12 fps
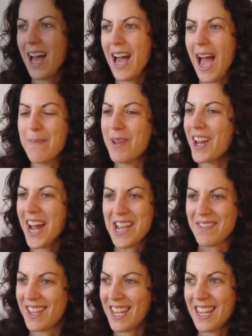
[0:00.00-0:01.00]
I'm not
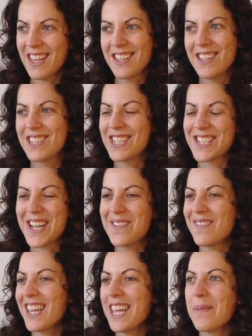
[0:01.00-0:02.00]
Ivy, she's not
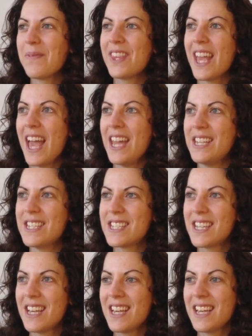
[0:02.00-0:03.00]
me, and
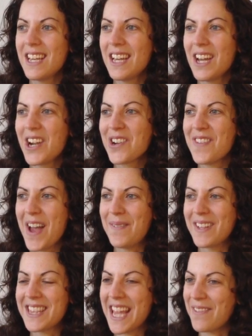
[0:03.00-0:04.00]
her
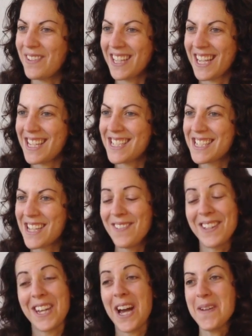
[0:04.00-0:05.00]
family, thankfully, is
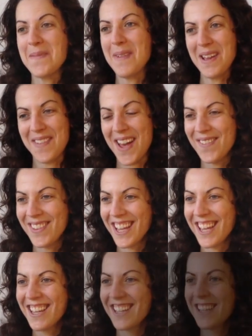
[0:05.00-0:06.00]
definitely not my
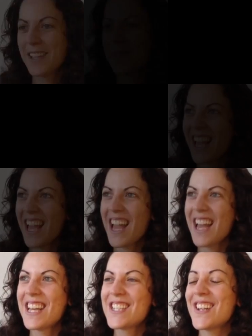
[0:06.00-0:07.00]
family.
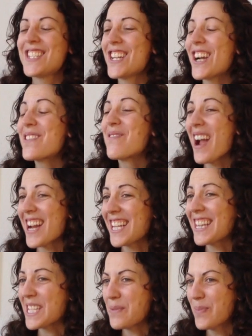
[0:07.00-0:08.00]
So I started
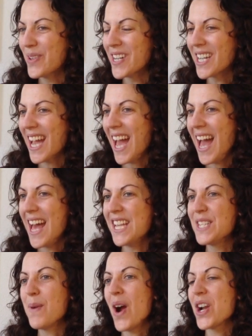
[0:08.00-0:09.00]
writing this book
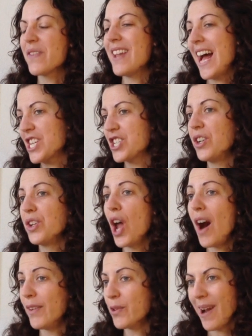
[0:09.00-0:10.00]
as part of National
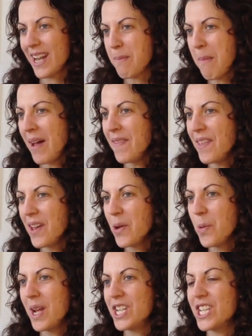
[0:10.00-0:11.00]
Novel Writing Month,
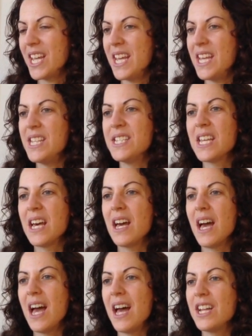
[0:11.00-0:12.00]
which is
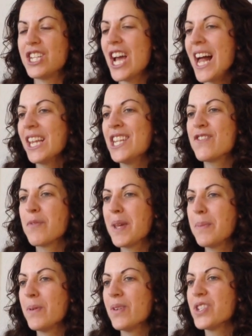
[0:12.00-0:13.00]
a challenge for
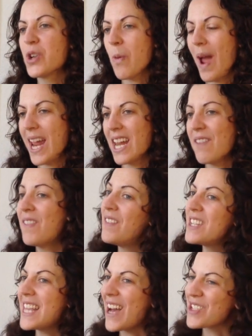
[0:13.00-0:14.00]
people to write a
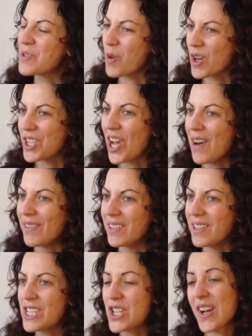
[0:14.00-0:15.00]
50,000-word
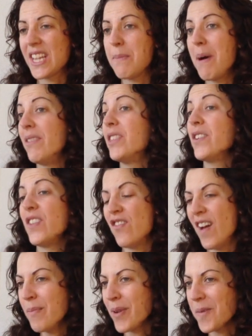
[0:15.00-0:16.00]
novel during the month of
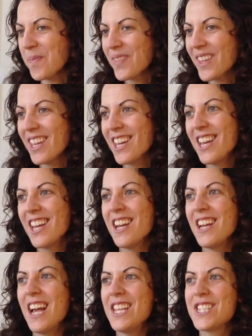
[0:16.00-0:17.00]
November.
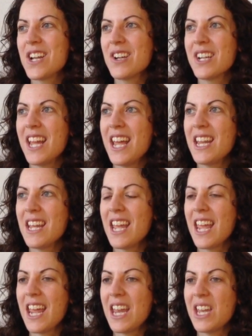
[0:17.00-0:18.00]
I started it
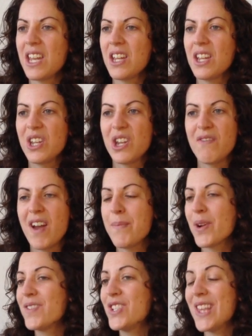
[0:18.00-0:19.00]
in
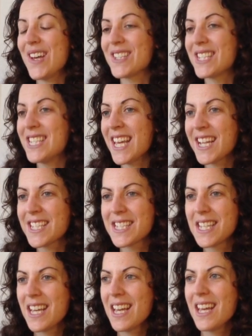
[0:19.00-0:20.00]
November of
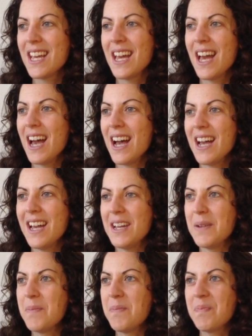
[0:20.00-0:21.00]
2006. I